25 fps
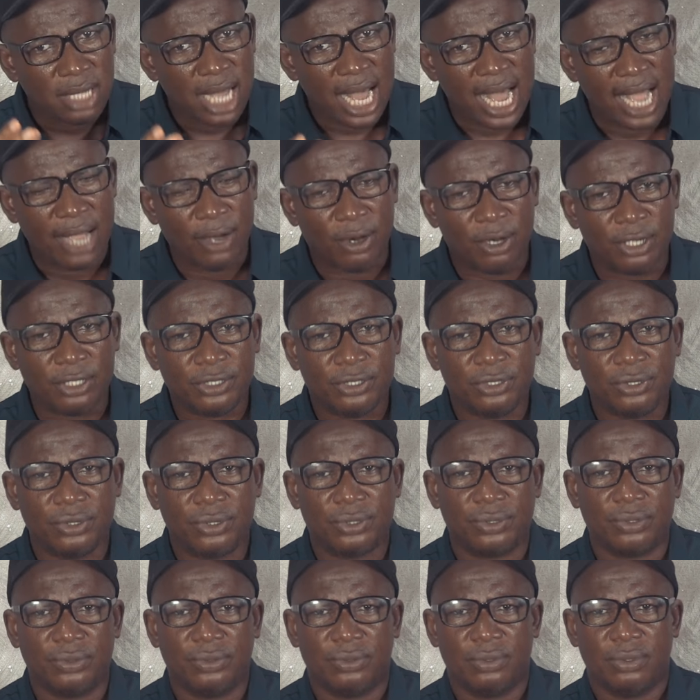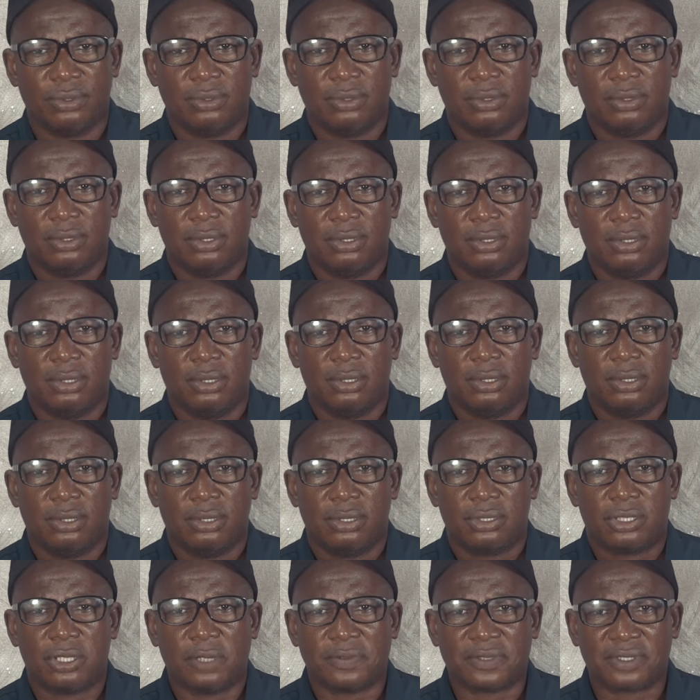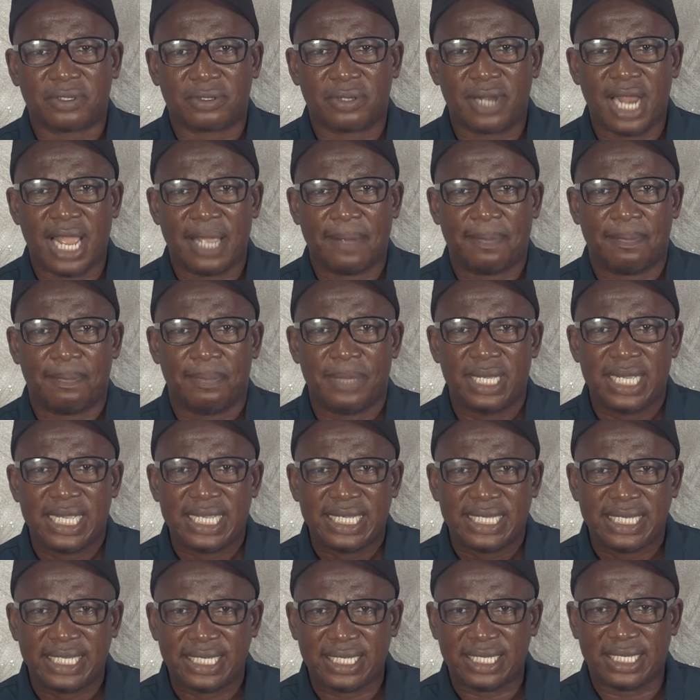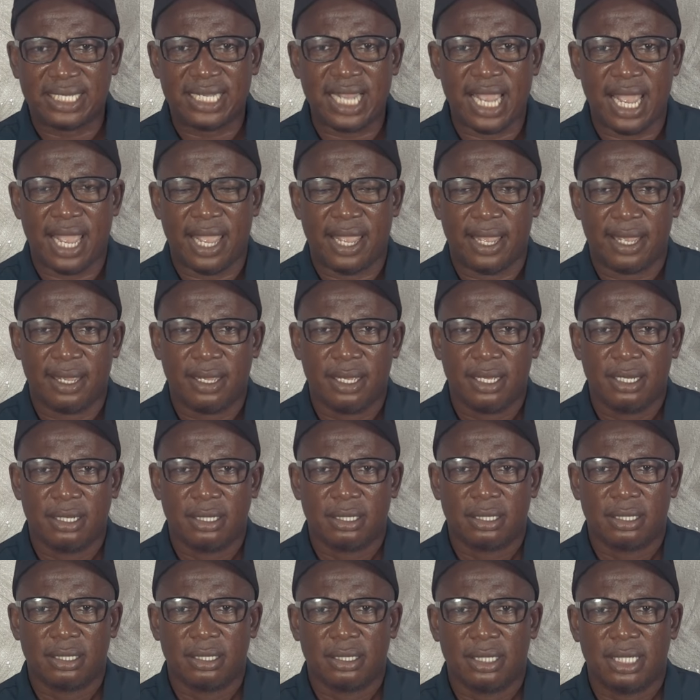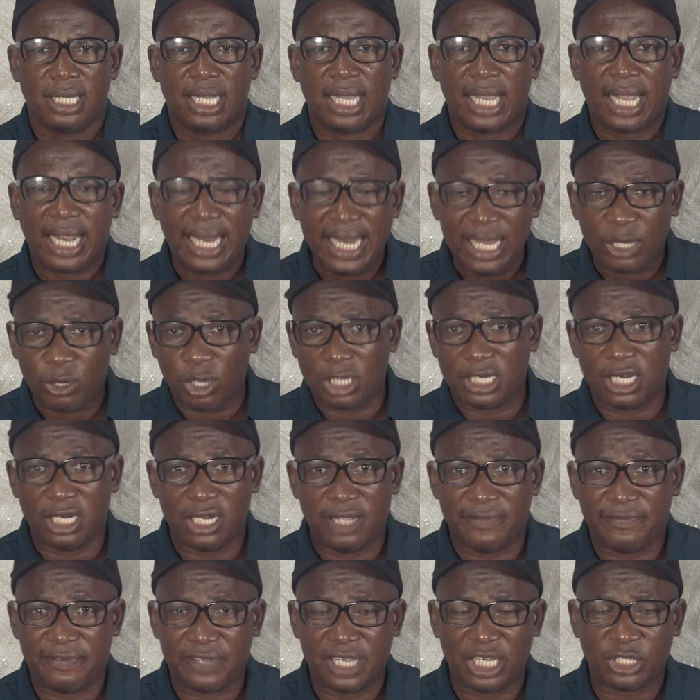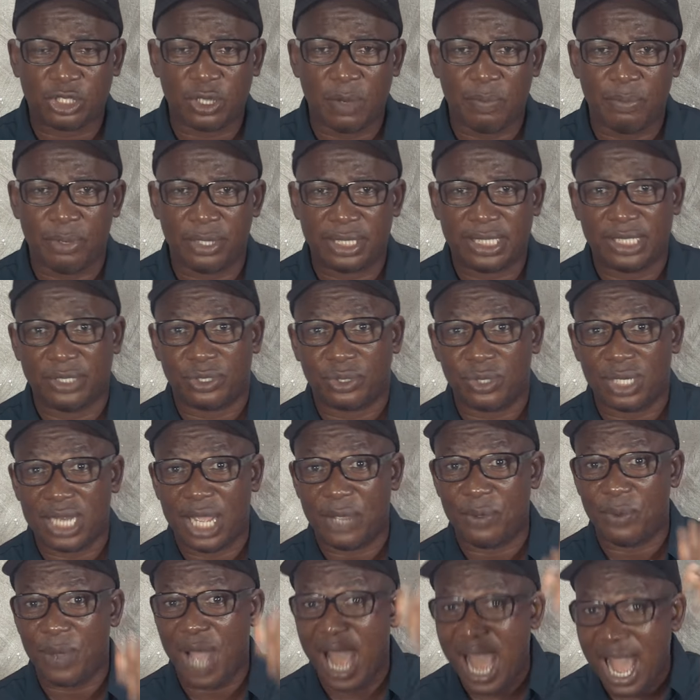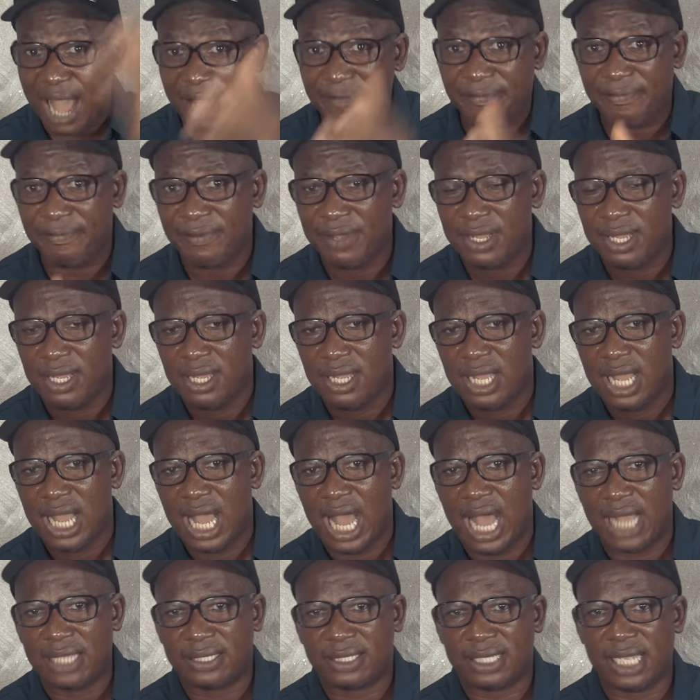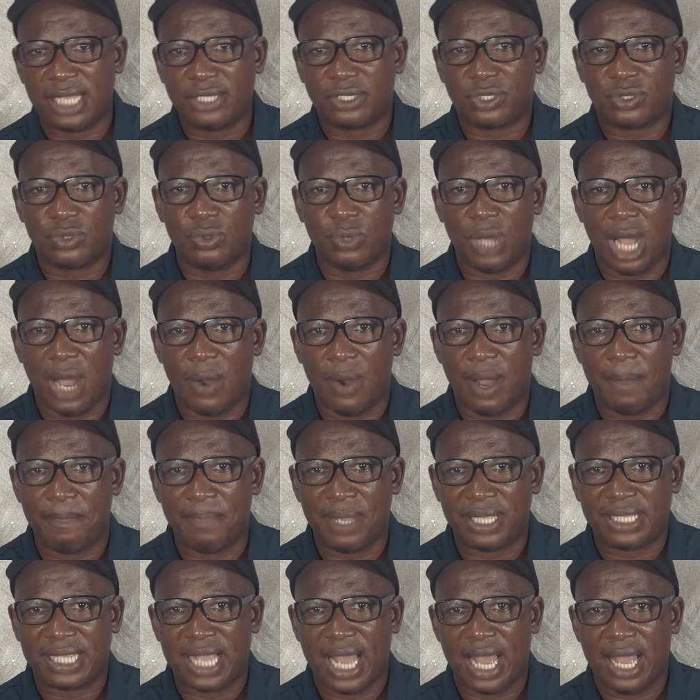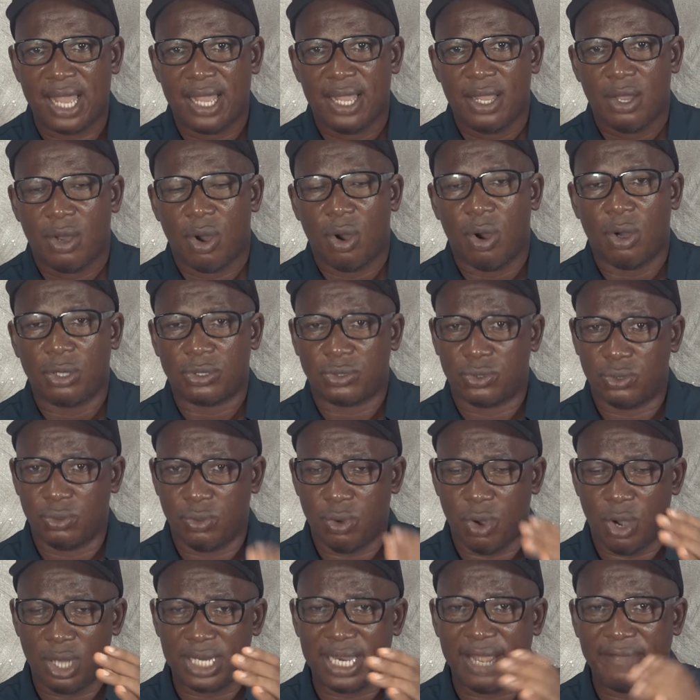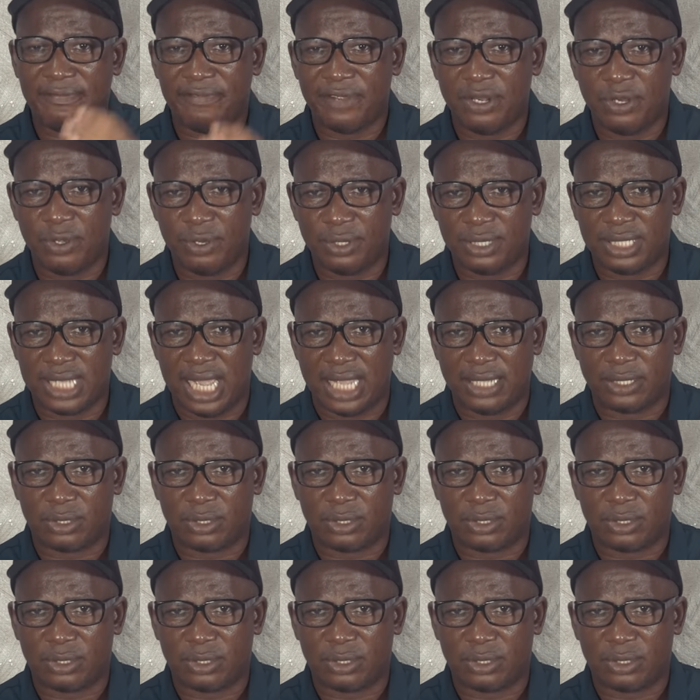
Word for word: I urge you to subscribe, share, click on the notification button so that you have access to our better or to other videos